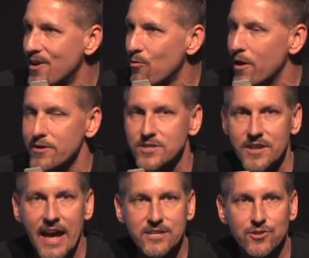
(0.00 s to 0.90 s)
whether it's a
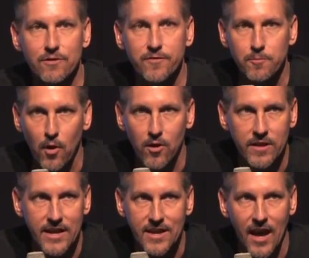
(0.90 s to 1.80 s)
National Football
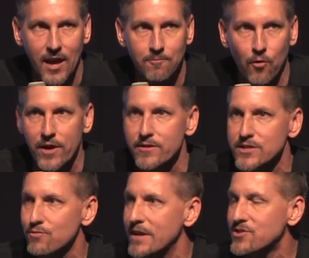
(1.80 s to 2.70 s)
League game, whether
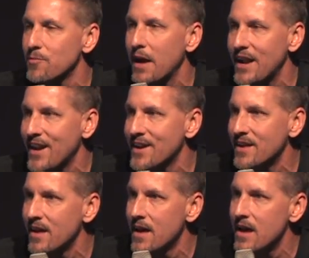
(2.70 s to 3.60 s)
it's WrestleMania,
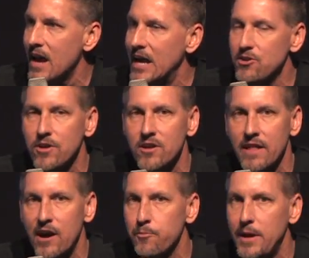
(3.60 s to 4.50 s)
and you can
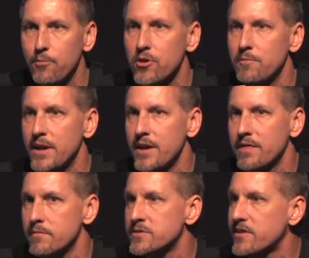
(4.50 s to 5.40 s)
allow people to be
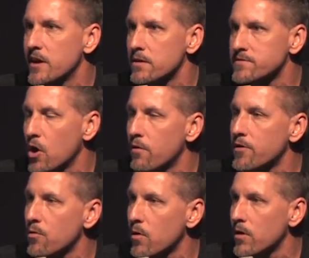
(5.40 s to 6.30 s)
themselves all over
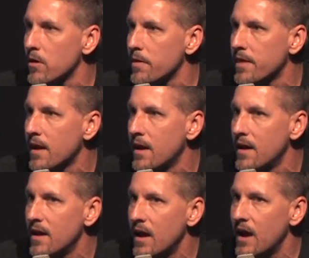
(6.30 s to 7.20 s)
the world.
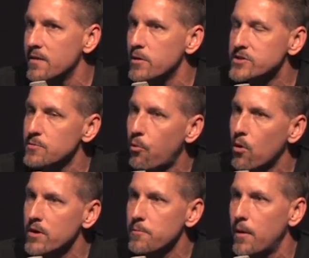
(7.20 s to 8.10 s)
And the most
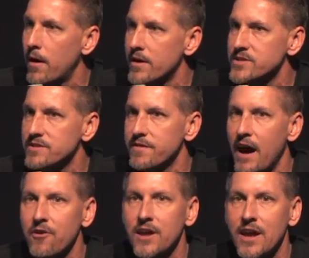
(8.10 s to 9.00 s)
important part is to
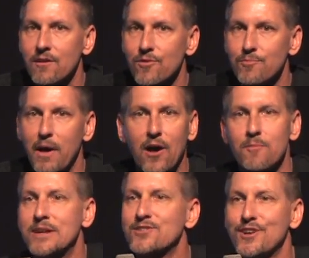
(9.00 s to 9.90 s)
validate with
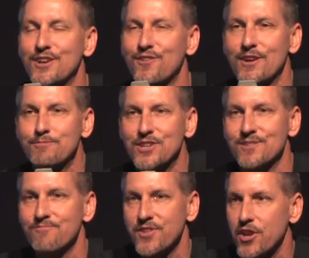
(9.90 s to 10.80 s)
biometric encryption
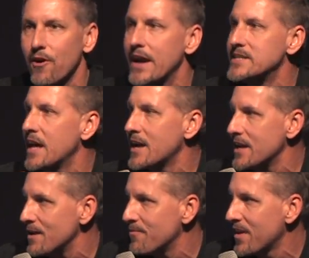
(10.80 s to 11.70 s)
your identity